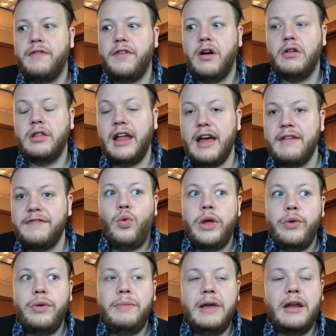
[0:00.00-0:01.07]
far left, we
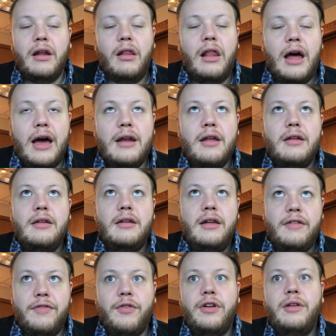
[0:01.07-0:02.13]
would be in a lot
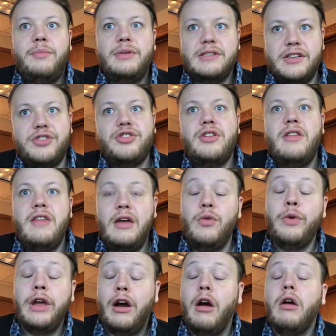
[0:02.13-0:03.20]
different position than
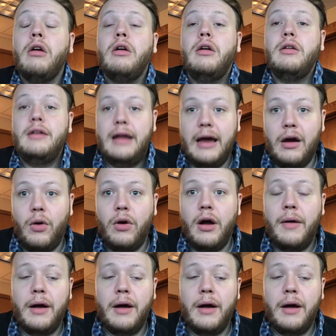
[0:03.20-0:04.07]
we are now.